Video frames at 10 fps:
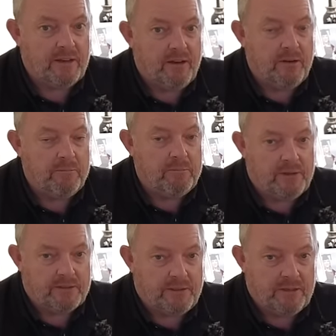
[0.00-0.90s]
I'm
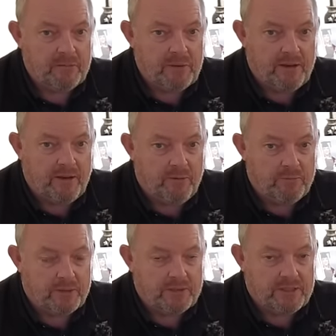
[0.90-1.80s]
buzzing about
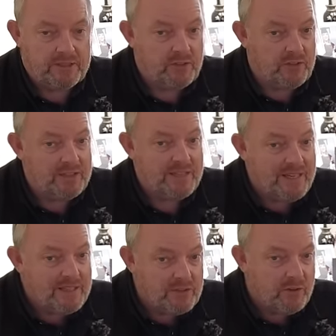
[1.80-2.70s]
unboxing this. So this
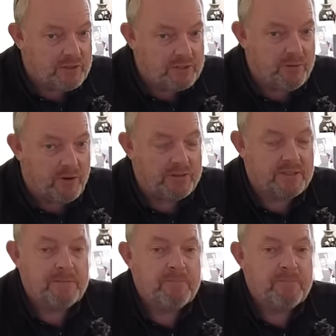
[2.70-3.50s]
inside this box